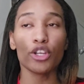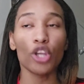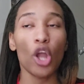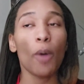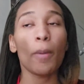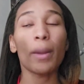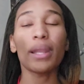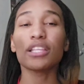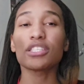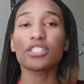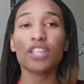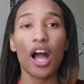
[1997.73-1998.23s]

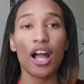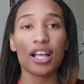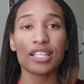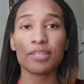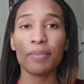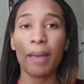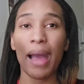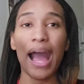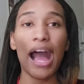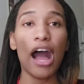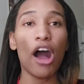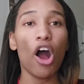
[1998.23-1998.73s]
Nobody talks
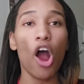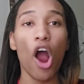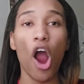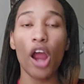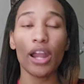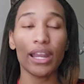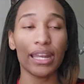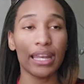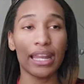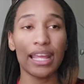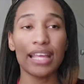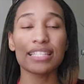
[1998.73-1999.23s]
about how
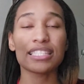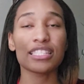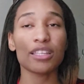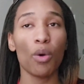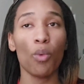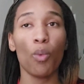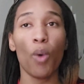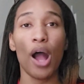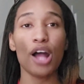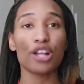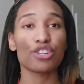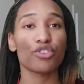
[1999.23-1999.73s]
hard it is to
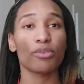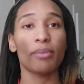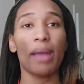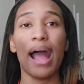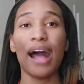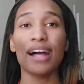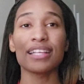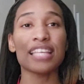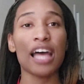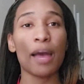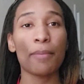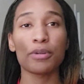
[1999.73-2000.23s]
watch from an
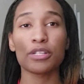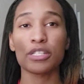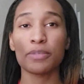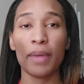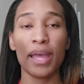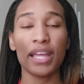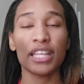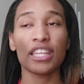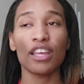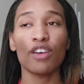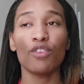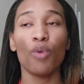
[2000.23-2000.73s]
outside
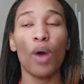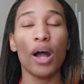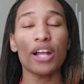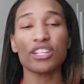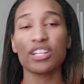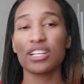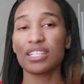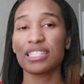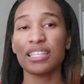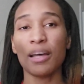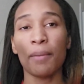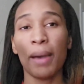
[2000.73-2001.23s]
perspective,
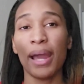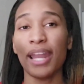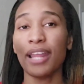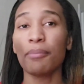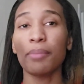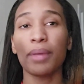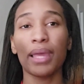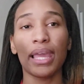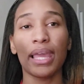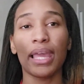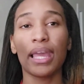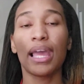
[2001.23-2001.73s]
watching somebody
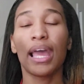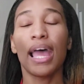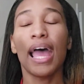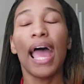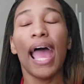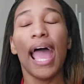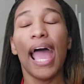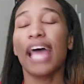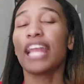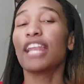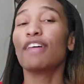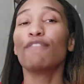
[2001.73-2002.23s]
be
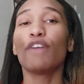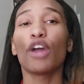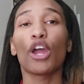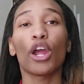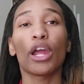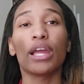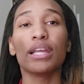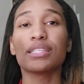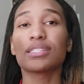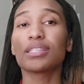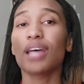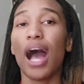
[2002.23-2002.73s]
in a
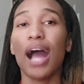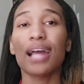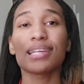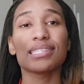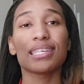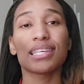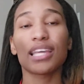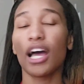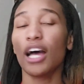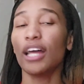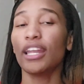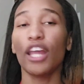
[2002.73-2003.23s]
very
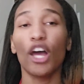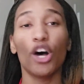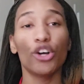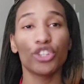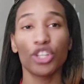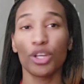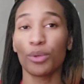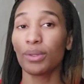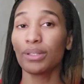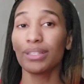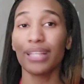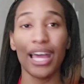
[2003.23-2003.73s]
toxic,
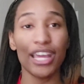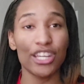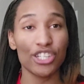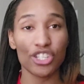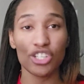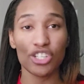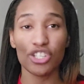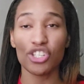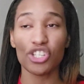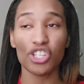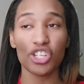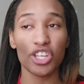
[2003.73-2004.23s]
unhealthy
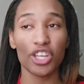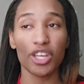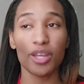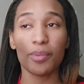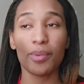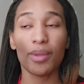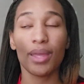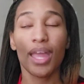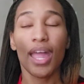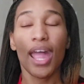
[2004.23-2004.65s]
relationship.